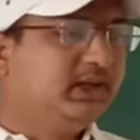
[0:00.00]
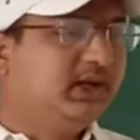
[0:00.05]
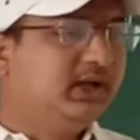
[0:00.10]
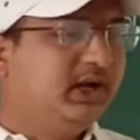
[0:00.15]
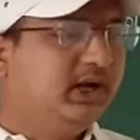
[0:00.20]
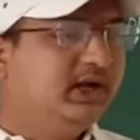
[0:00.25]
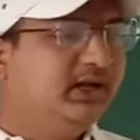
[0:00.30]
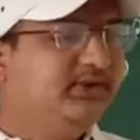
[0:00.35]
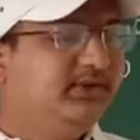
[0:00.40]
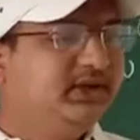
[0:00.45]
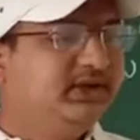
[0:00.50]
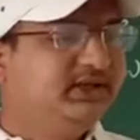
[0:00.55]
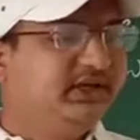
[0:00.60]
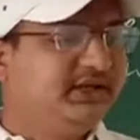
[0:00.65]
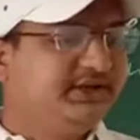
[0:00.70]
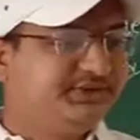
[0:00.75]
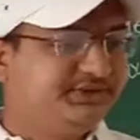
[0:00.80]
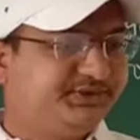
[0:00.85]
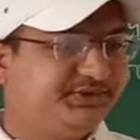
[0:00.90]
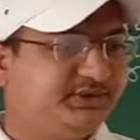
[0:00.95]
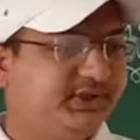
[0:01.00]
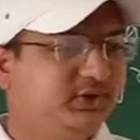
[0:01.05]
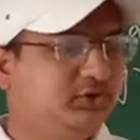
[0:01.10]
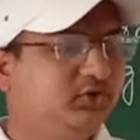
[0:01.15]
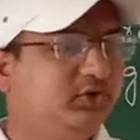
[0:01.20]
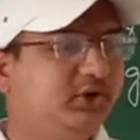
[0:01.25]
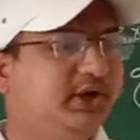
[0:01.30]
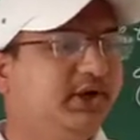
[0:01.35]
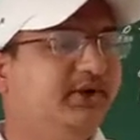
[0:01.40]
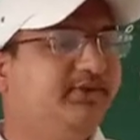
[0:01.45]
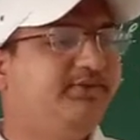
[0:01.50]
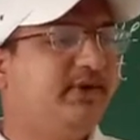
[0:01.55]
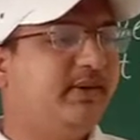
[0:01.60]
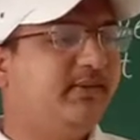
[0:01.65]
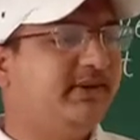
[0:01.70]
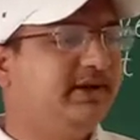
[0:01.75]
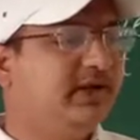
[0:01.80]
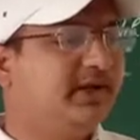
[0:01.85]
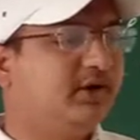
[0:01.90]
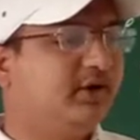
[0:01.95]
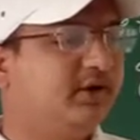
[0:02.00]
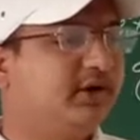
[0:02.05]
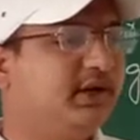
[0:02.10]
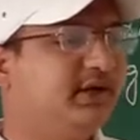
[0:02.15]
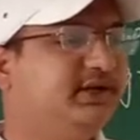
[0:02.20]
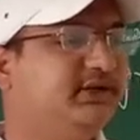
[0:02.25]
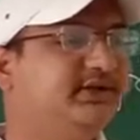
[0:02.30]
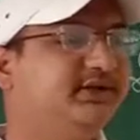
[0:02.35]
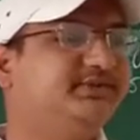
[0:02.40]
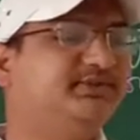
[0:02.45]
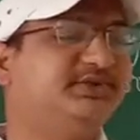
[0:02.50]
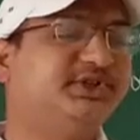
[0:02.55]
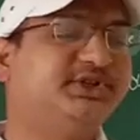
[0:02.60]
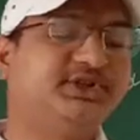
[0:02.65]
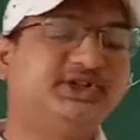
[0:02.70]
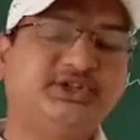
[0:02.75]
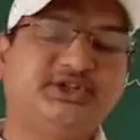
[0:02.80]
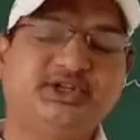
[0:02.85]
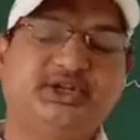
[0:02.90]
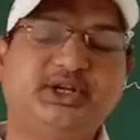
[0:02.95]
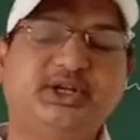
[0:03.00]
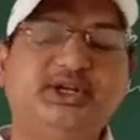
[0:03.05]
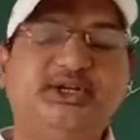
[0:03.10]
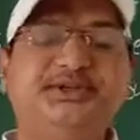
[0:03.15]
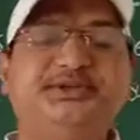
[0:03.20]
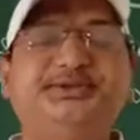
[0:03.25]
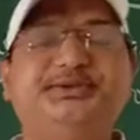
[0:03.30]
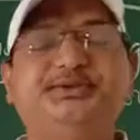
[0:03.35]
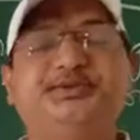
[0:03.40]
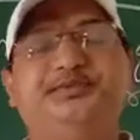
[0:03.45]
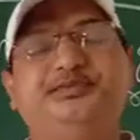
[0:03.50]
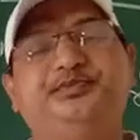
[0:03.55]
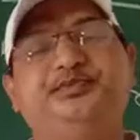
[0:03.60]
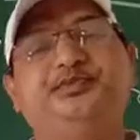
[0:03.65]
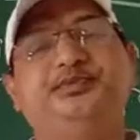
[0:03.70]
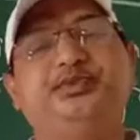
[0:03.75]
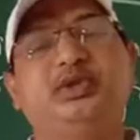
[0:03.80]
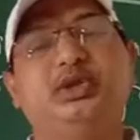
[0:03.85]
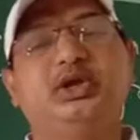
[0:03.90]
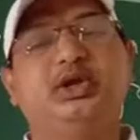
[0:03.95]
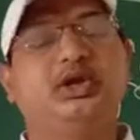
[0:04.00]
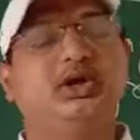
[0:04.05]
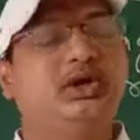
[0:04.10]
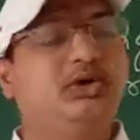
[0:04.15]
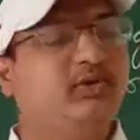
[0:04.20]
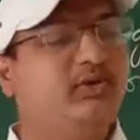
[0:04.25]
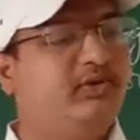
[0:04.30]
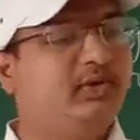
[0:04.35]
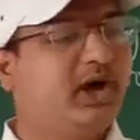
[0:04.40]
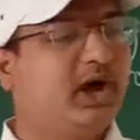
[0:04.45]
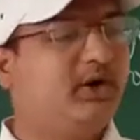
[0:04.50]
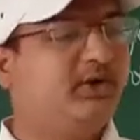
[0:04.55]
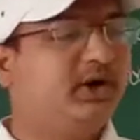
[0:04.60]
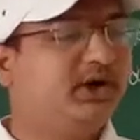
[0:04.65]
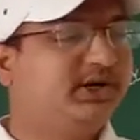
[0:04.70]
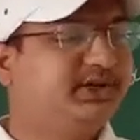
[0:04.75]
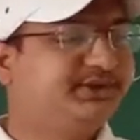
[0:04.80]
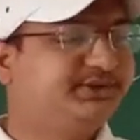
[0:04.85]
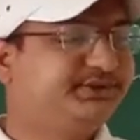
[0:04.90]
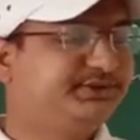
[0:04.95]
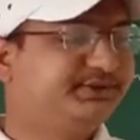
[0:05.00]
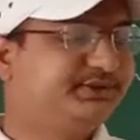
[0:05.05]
living things, including familiar organisms such as trees, flowers,